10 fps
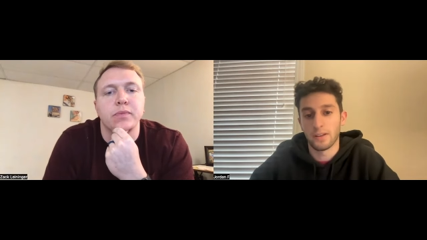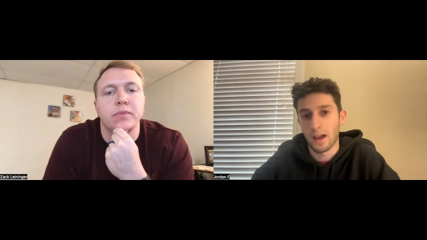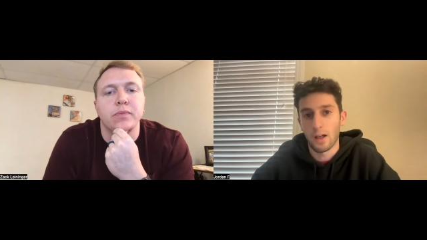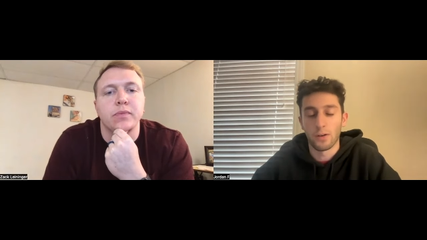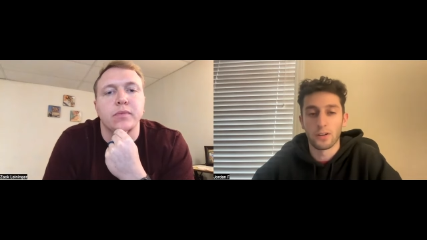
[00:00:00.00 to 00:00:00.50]

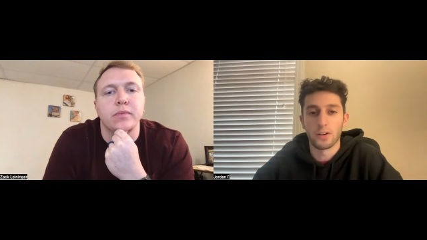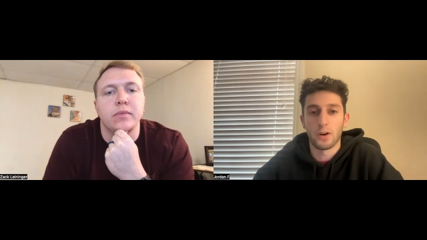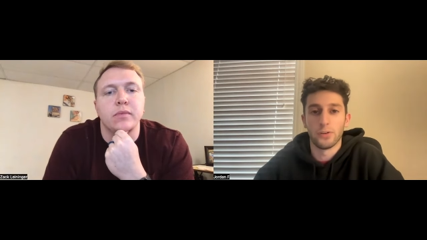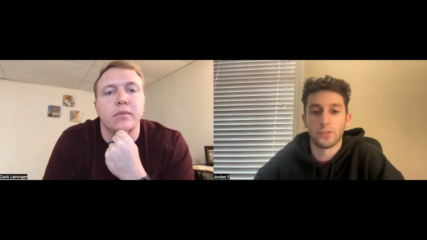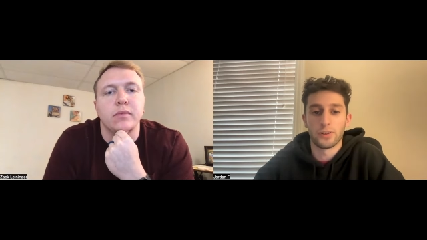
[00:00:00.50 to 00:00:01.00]
Speaker 1: how long
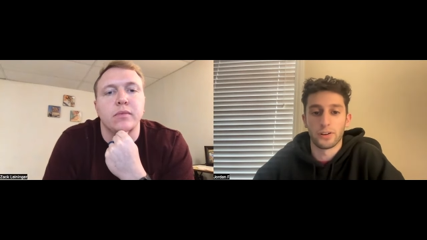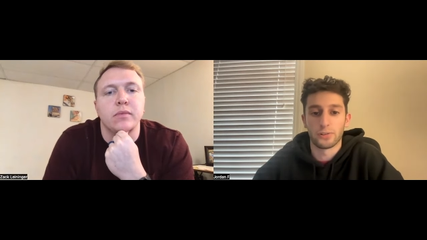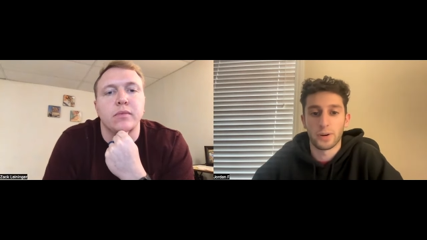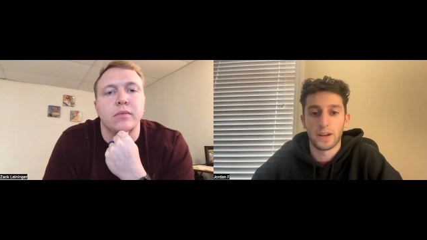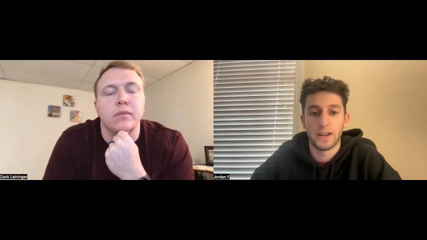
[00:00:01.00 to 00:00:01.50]
ago you started
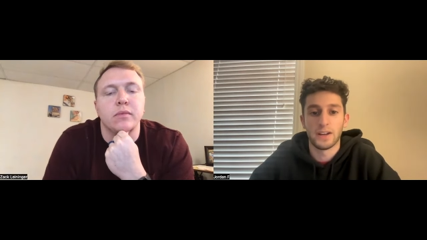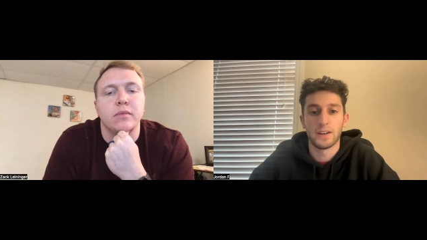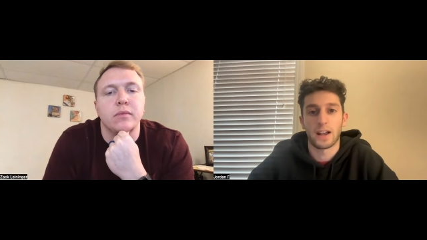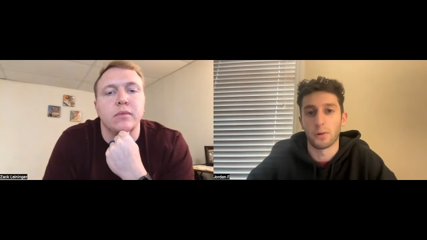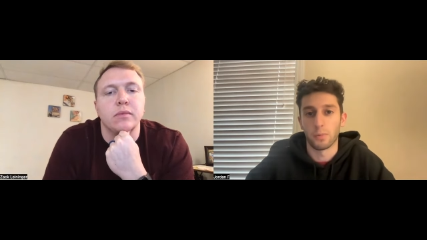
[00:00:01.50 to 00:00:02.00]
trading,
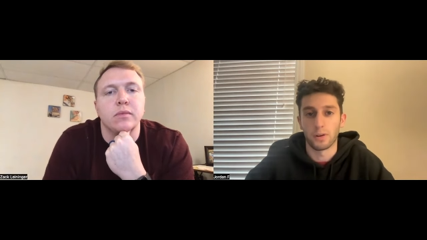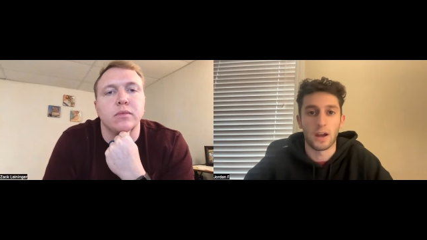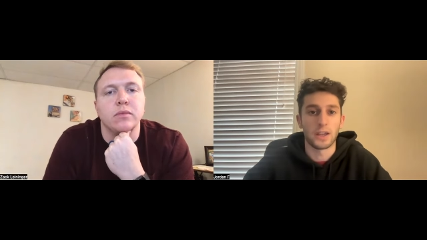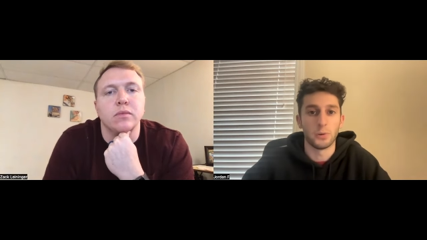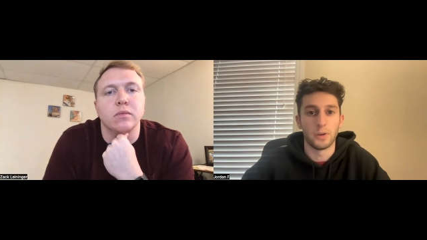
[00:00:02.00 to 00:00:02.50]
kind of what
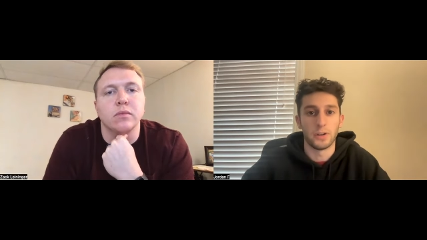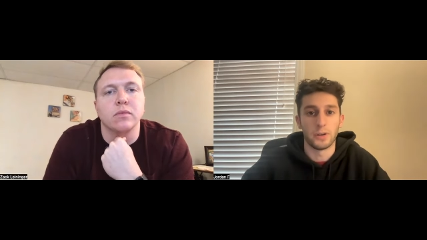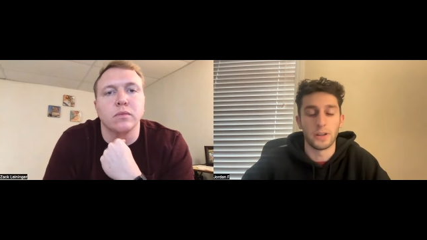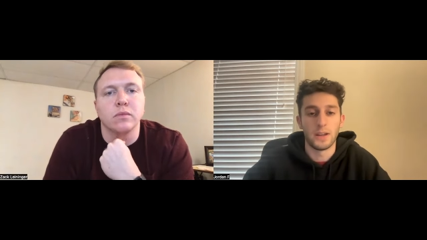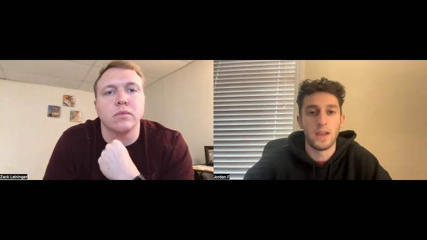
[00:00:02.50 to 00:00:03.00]
got you into
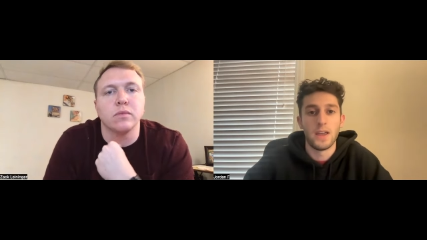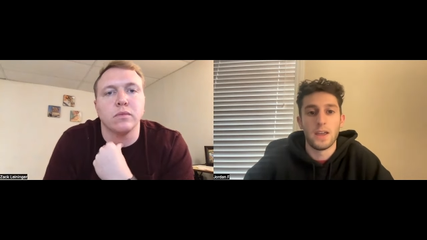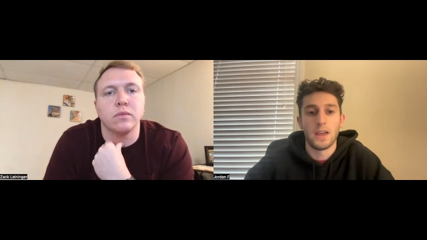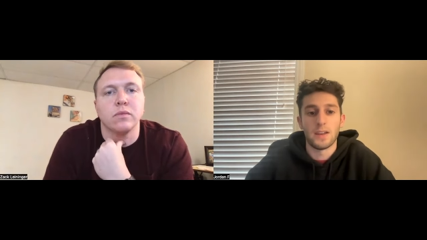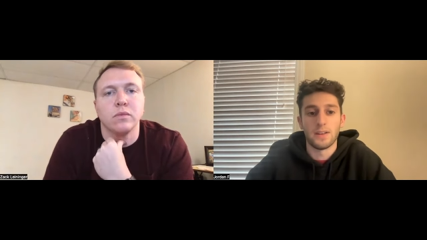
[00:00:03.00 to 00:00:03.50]
it,
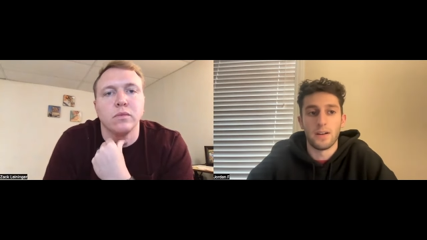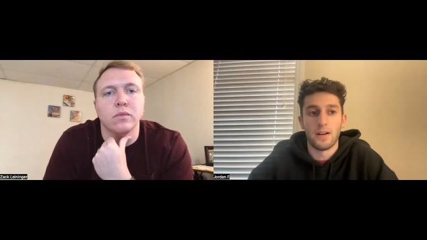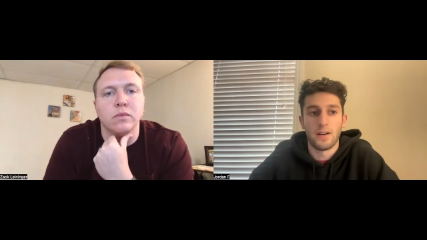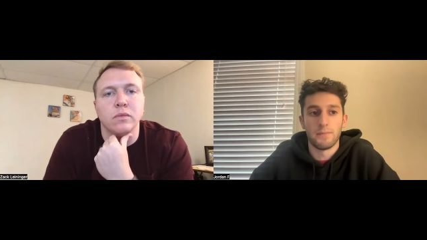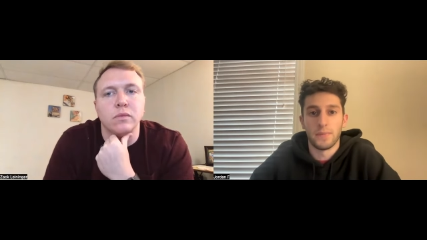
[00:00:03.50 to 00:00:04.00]
and
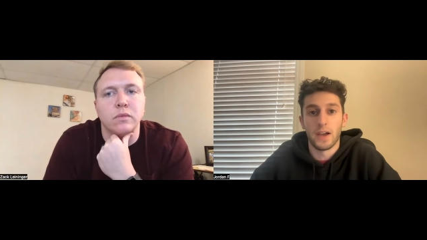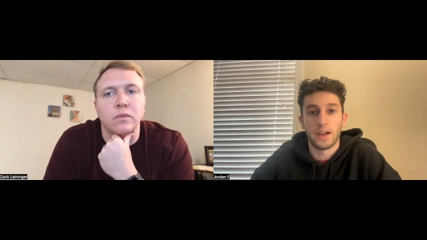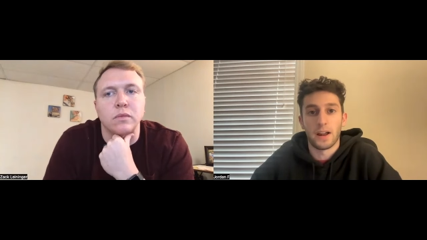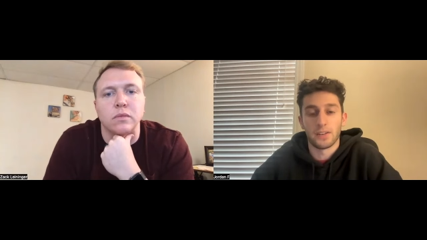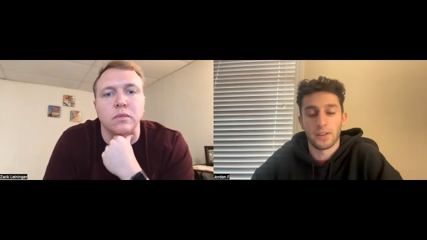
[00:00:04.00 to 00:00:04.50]
um, yeah,
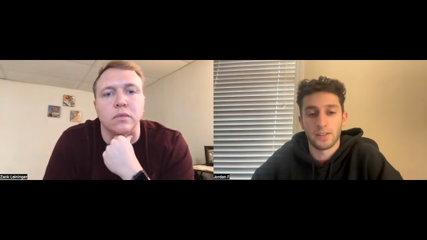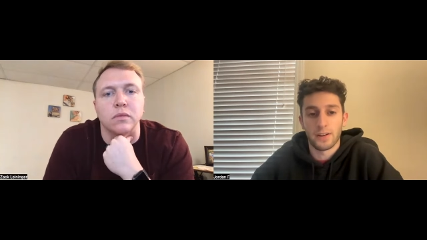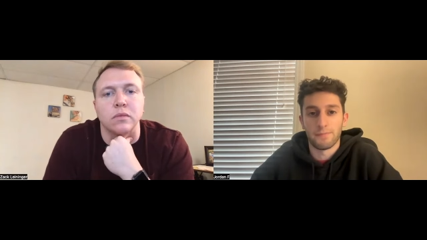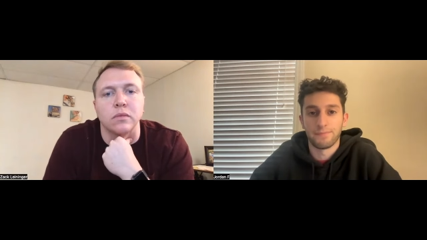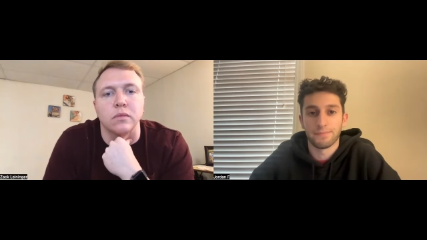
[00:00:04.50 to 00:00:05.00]
how does that
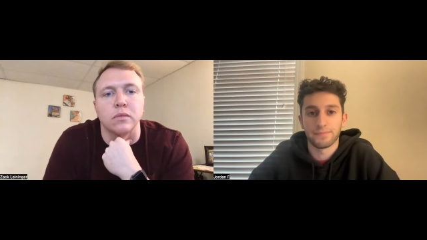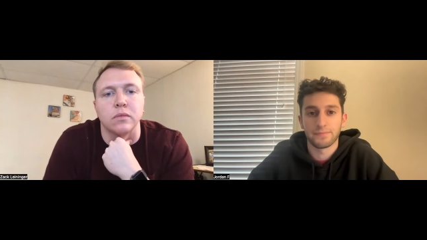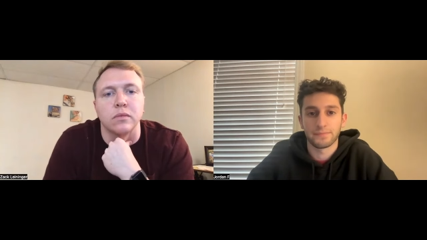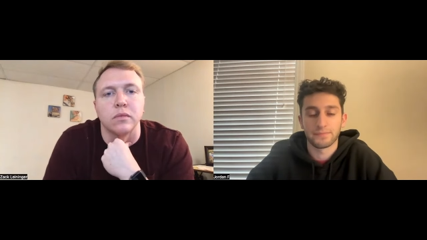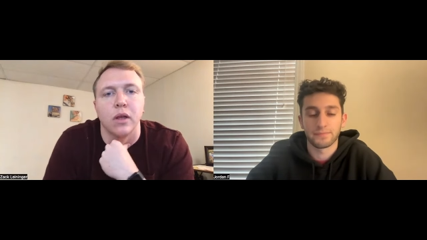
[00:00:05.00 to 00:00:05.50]
sound?
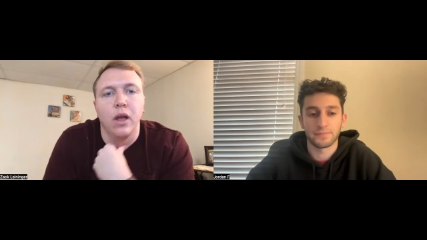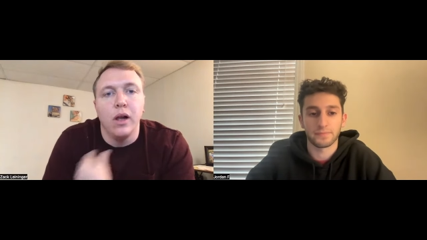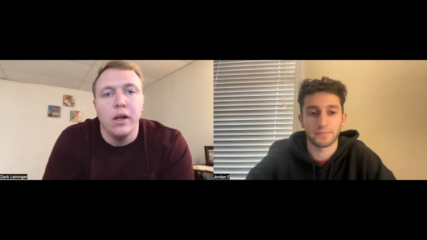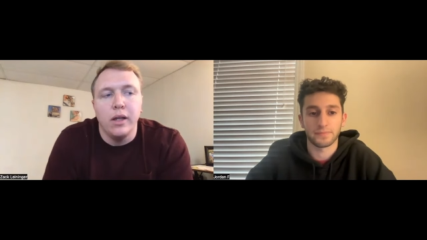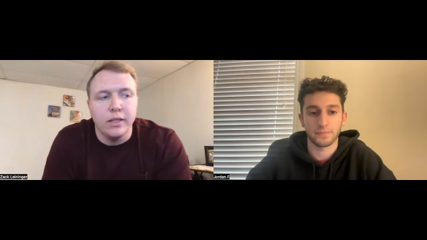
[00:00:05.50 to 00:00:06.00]

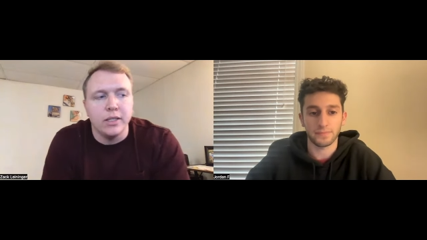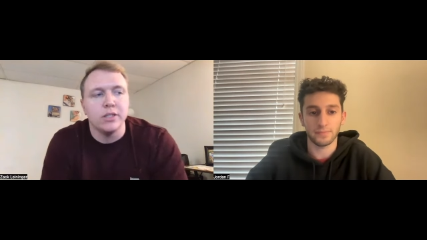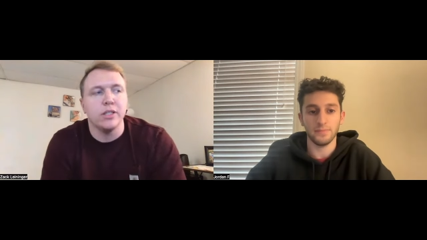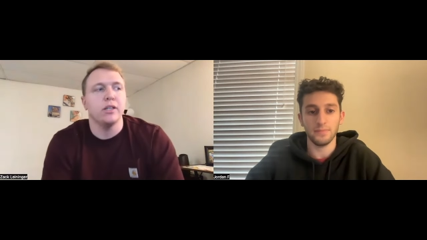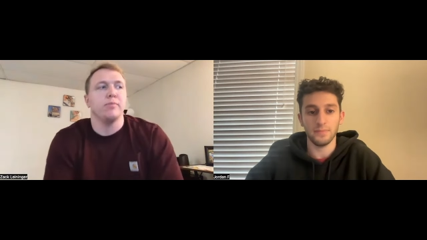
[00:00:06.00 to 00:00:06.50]
Speaker 2: That sounds
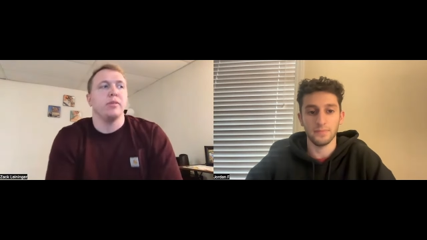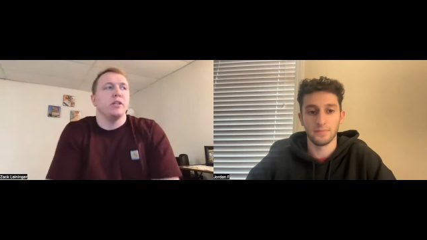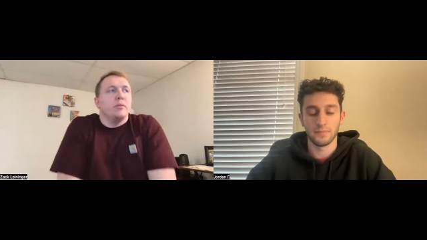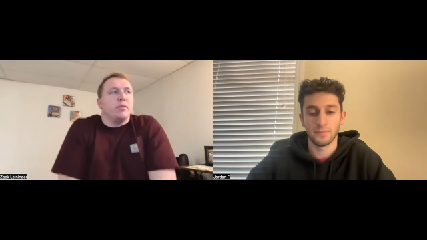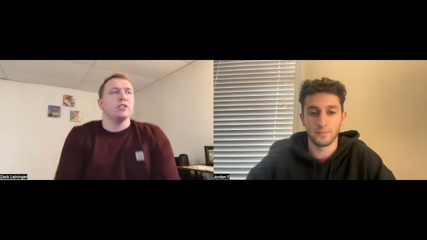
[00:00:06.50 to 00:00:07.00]
good. Ple-
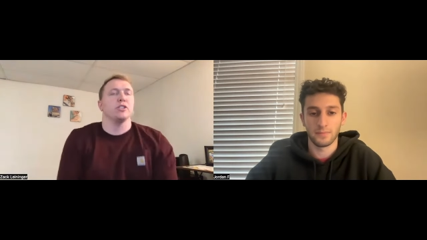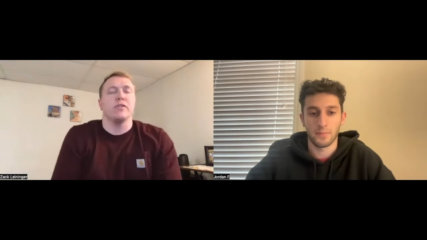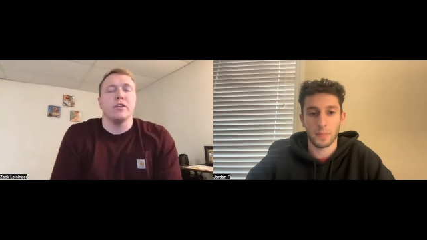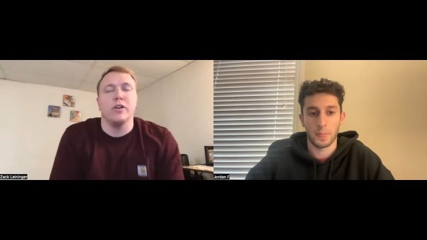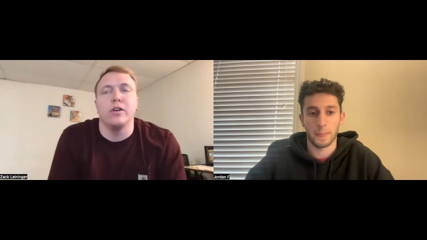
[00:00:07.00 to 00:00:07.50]
pleasure
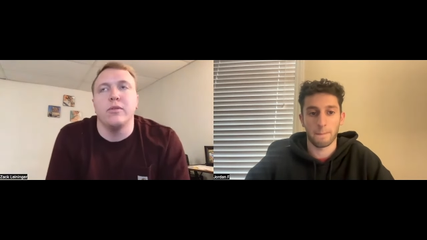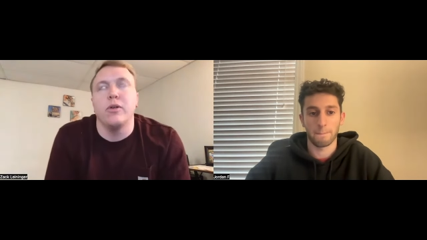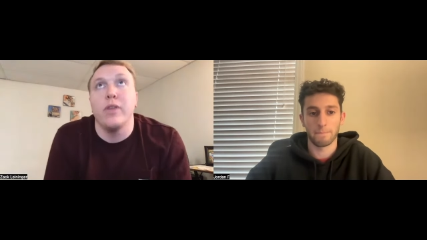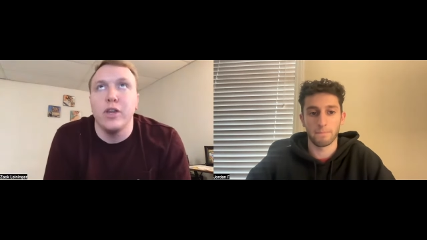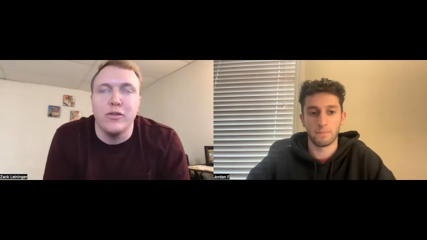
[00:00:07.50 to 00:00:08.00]
for, or
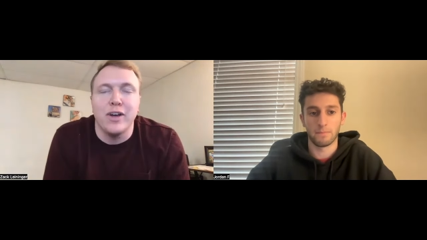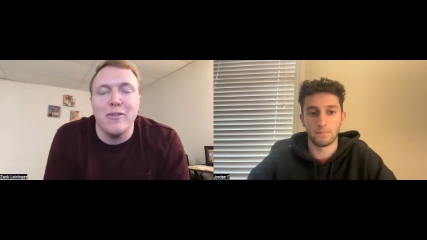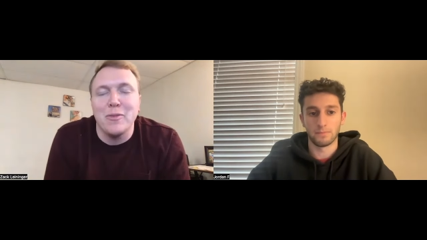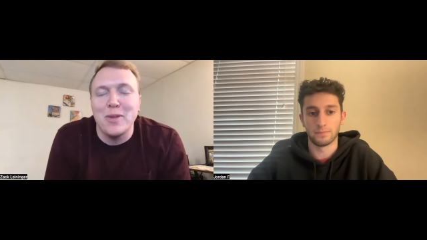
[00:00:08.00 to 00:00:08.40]
thank you for having me